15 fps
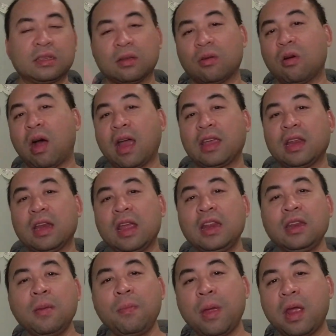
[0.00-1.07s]
So I can
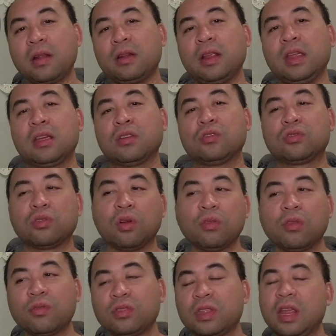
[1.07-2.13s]
independently control
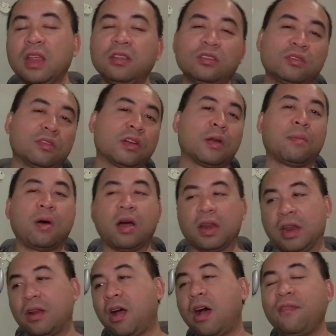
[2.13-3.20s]
those things, turn them
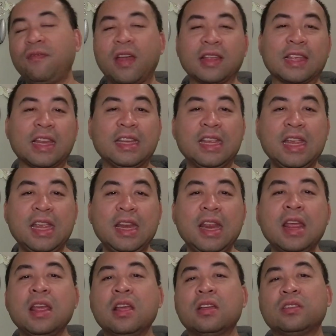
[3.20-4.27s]
on and off as I need.